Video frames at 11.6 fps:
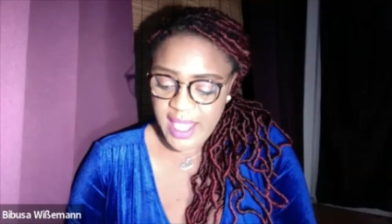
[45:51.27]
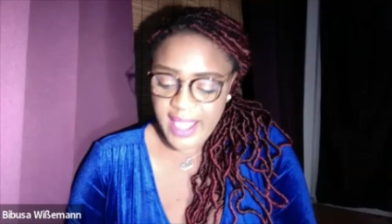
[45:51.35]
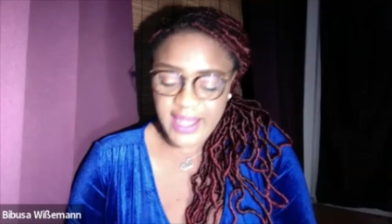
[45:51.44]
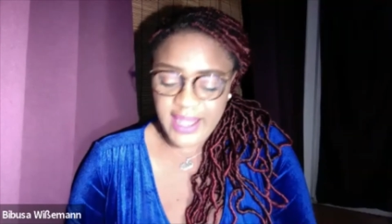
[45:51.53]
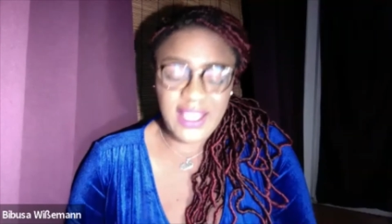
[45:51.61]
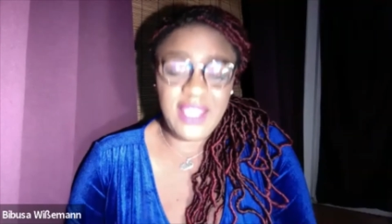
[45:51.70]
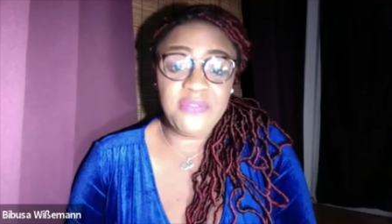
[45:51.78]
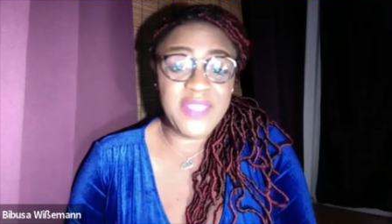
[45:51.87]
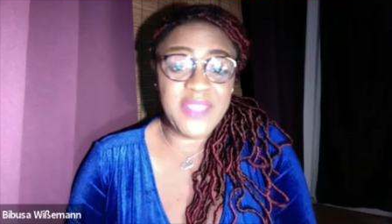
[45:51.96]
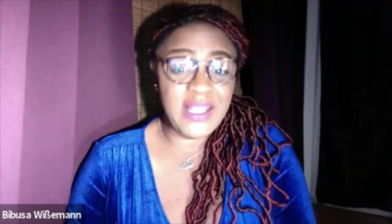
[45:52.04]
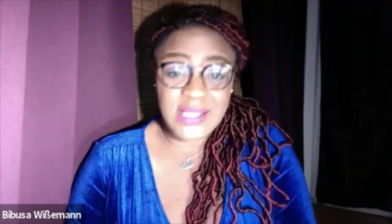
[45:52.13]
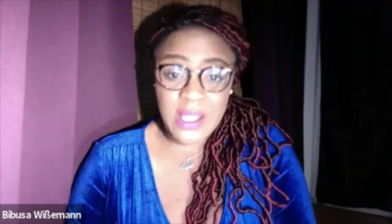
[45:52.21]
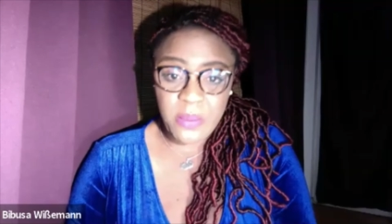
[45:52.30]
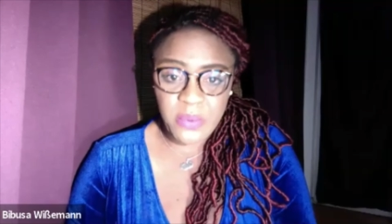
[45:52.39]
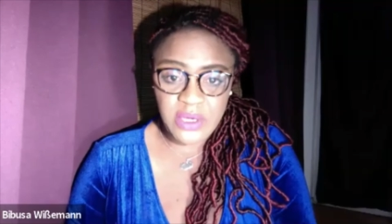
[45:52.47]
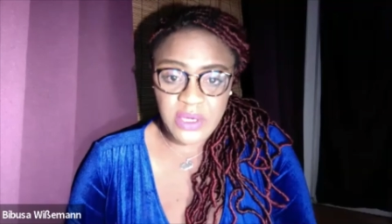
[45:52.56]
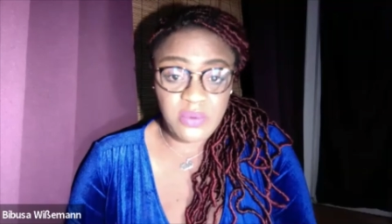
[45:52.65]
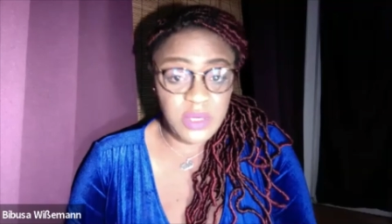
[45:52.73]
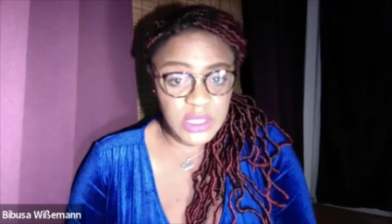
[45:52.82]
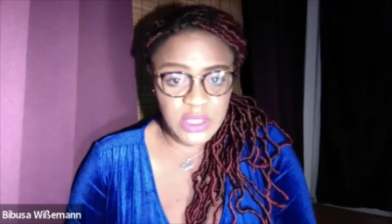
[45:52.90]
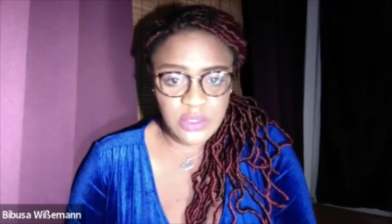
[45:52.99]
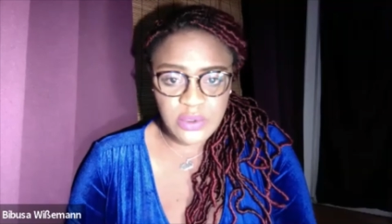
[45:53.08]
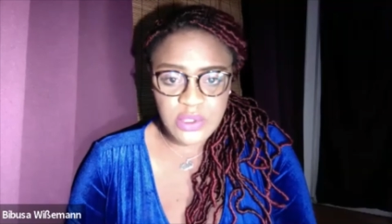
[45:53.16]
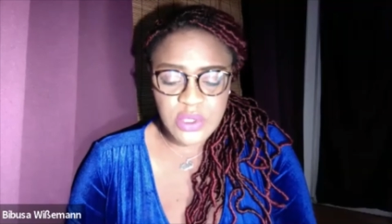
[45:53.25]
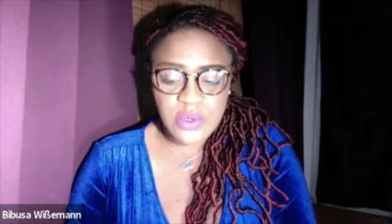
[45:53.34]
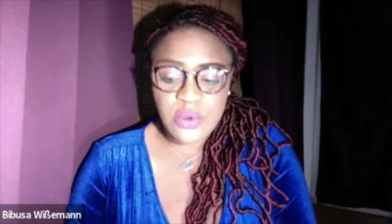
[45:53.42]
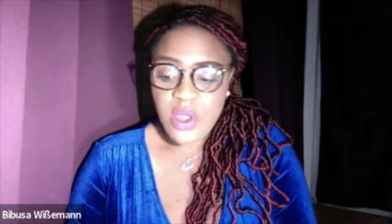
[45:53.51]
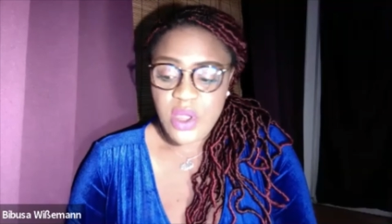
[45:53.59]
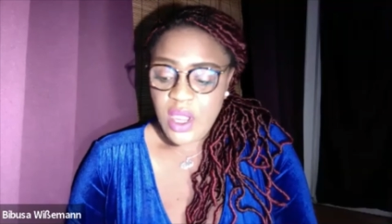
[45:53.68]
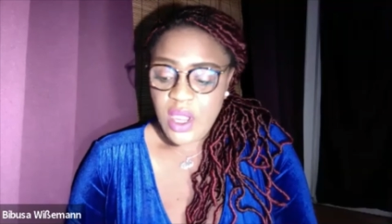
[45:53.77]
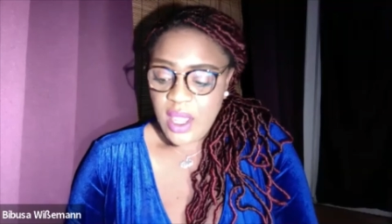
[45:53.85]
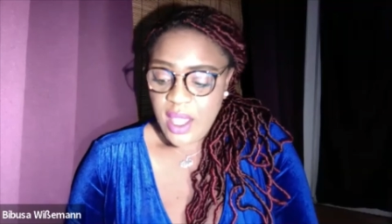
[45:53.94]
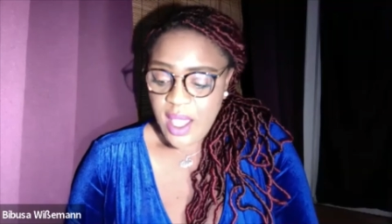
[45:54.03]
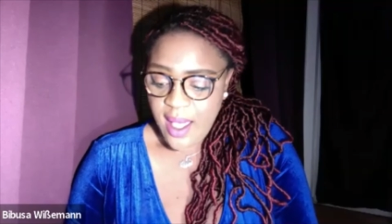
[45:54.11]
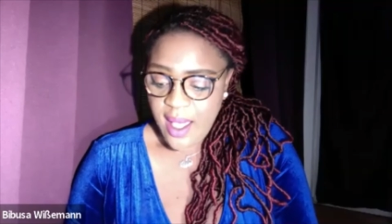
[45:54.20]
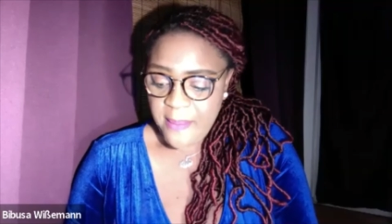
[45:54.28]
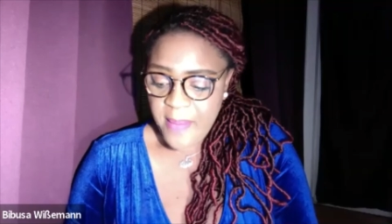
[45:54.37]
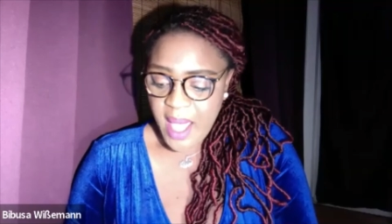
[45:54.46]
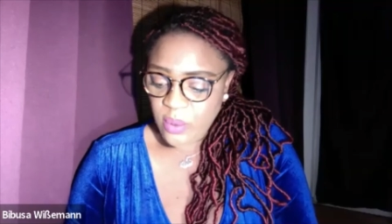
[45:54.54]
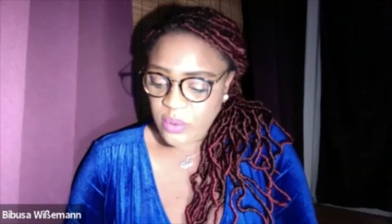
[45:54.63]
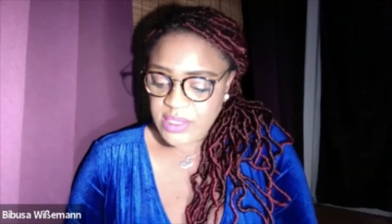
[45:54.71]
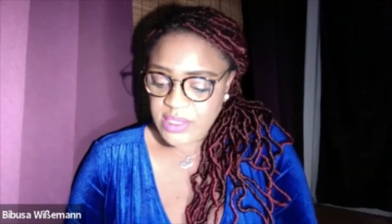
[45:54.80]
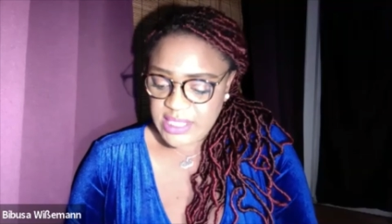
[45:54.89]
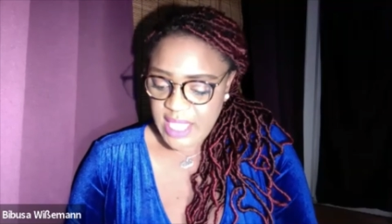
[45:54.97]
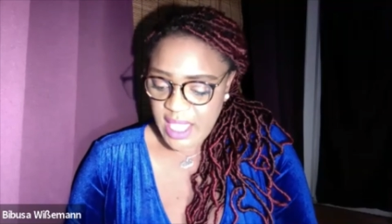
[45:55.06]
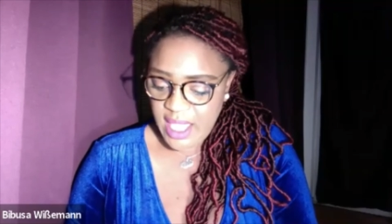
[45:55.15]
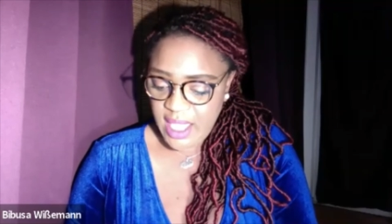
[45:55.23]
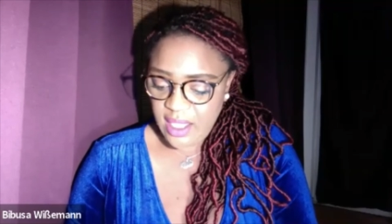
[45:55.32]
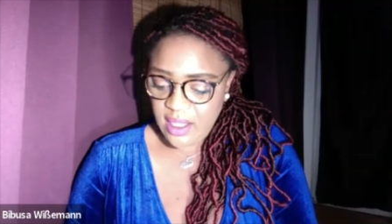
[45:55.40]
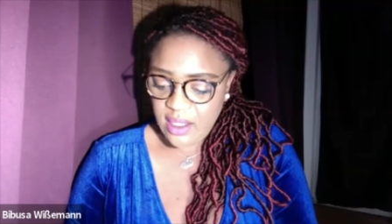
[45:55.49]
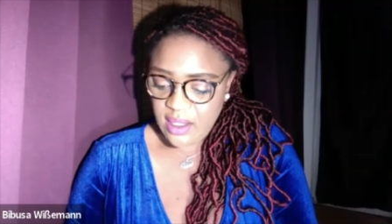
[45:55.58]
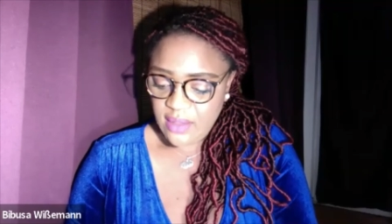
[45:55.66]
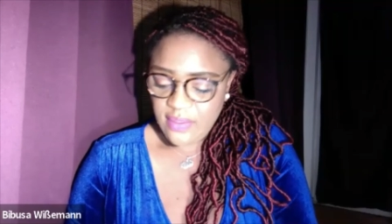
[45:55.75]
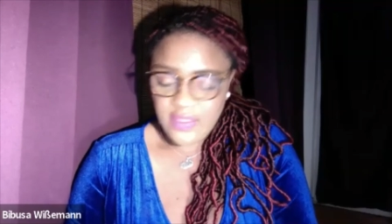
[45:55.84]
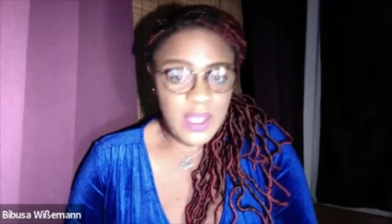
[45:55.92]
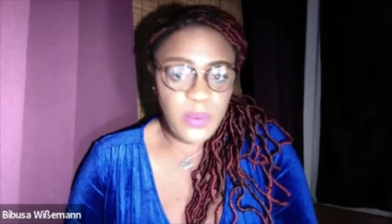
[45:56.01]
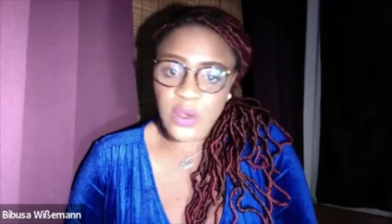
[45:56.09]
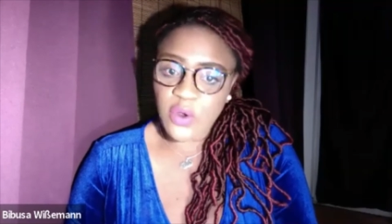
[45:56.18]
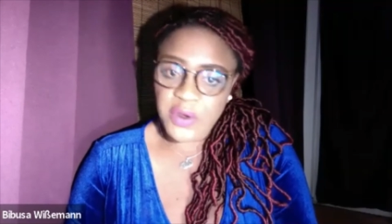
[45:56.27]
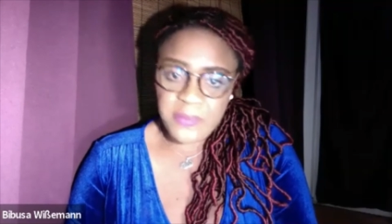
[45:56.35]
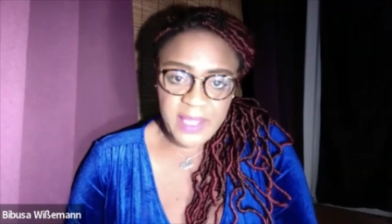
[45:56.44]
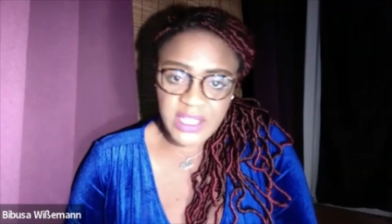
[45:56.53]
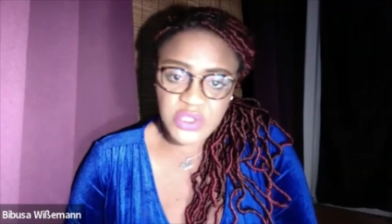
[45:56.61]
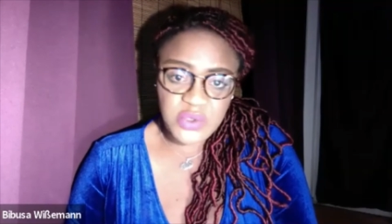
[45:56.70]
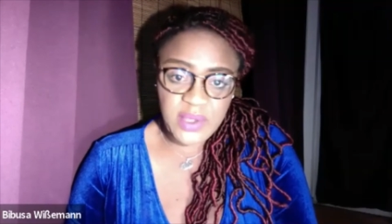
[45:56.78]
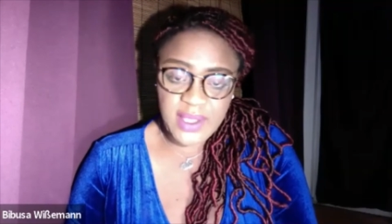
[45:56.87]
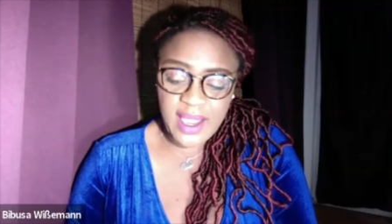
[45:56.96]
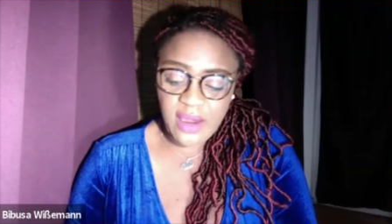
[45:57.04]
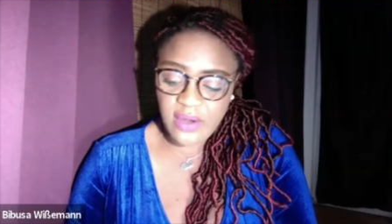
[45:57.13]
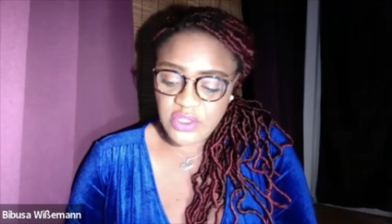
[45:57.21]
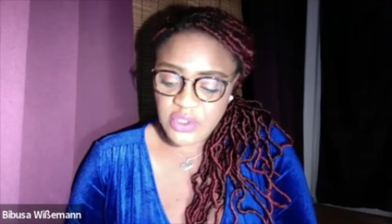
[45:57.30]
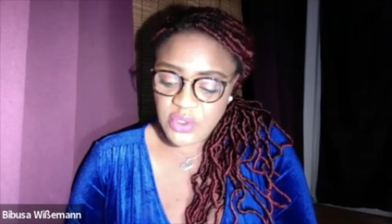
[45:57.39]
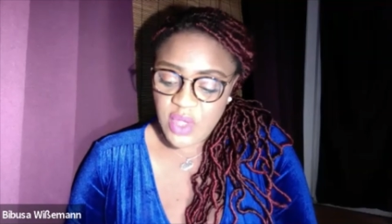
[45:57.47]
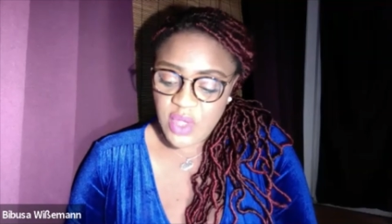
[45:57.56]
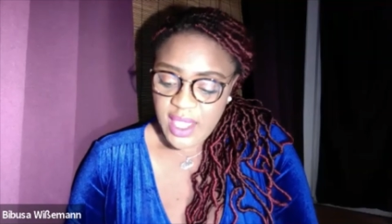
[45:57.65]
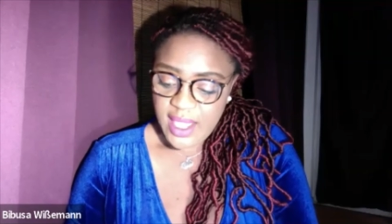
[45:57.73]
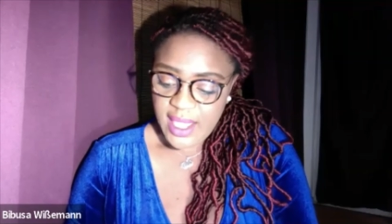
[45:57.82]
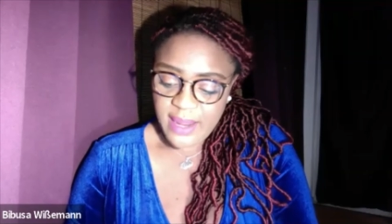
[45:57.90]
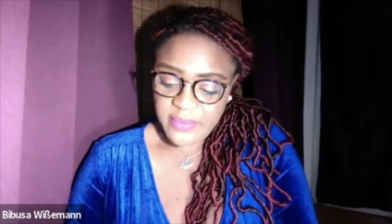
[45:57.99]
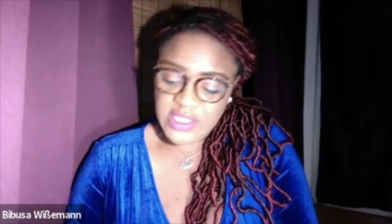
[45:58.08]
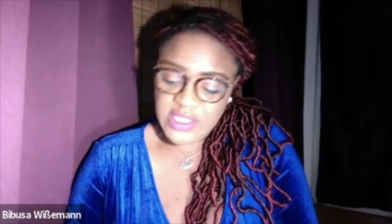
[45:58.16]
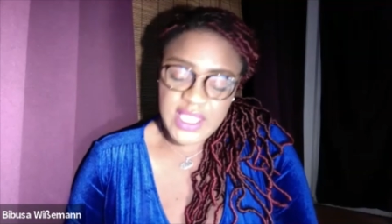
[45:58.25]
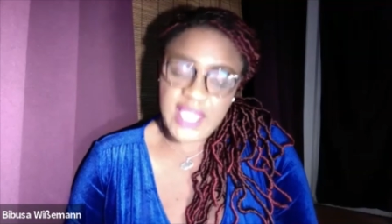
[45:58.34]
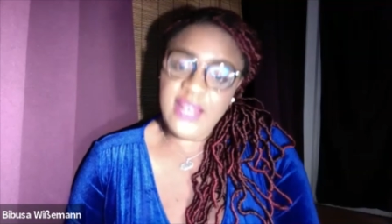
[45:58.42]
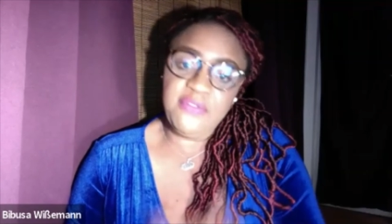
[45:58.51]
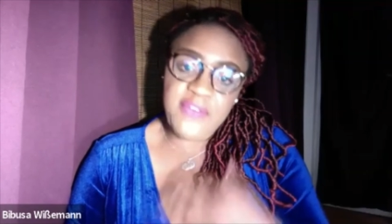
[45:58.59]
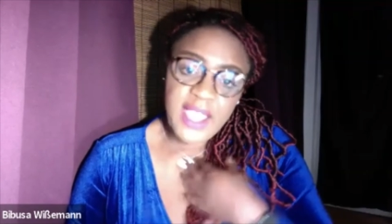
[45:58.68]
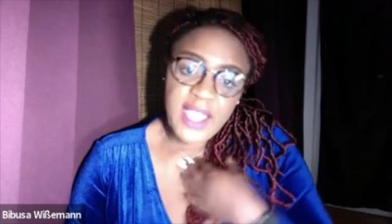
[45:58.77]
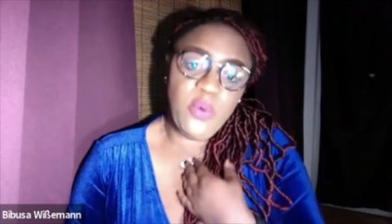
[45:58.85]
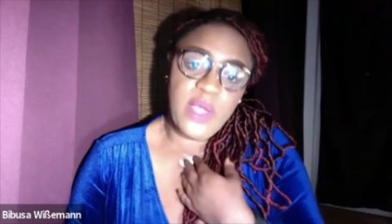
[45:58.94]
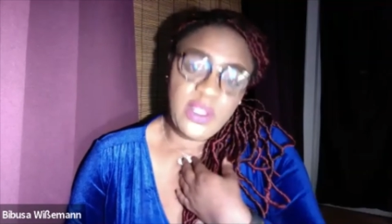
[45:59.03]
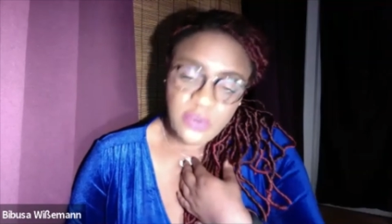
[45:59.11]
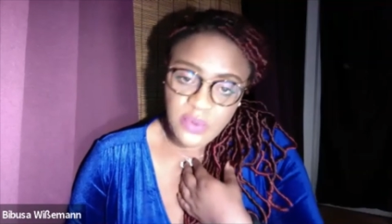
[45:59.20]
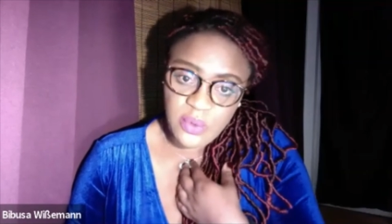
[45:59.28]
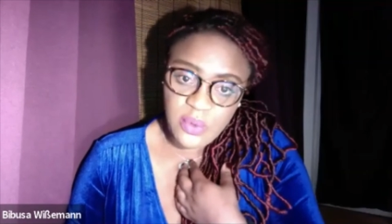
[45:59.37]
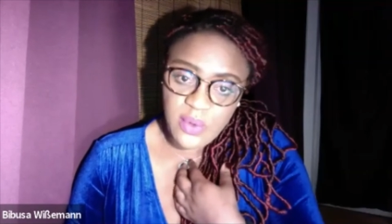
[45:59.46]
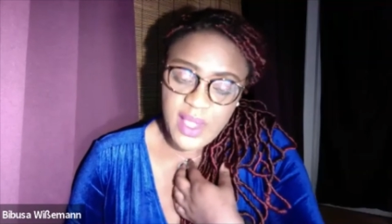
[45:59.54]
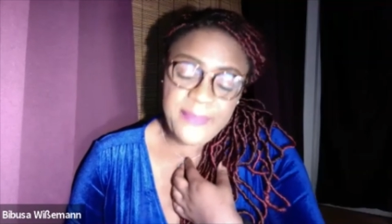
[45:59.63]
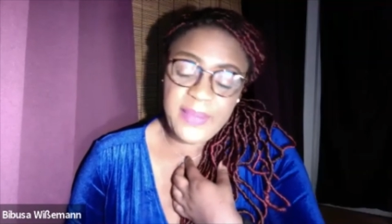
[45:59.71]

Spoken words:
and if that somebody ridicules you, I would say they were not meant to encourage you. And I'm just saying, if I went through,